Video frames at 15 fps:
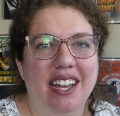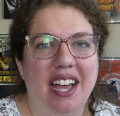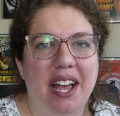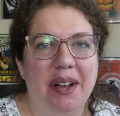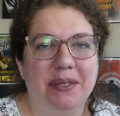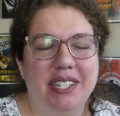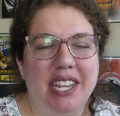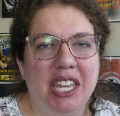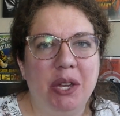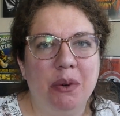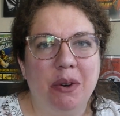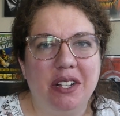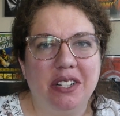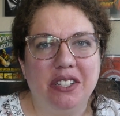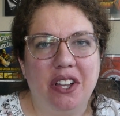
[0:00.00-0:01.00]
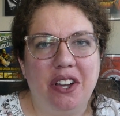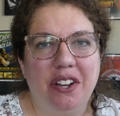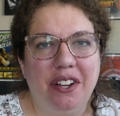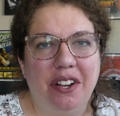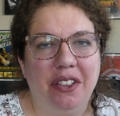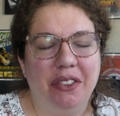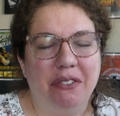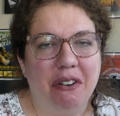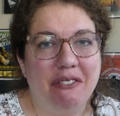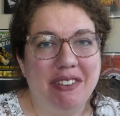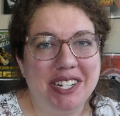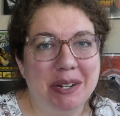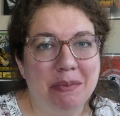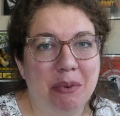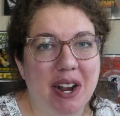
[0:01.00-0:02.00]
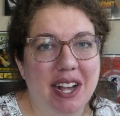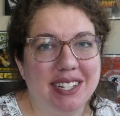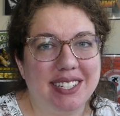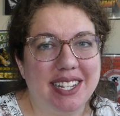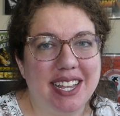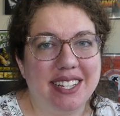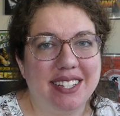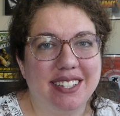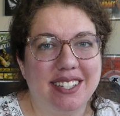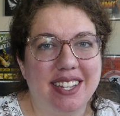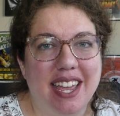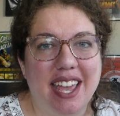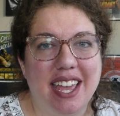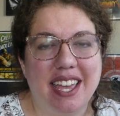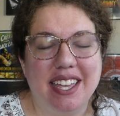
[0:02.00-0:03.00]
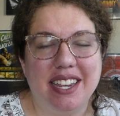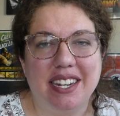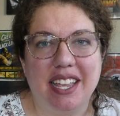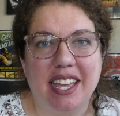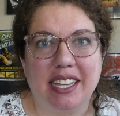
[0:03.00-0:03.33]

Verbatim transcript: I will take you all along on the revision process and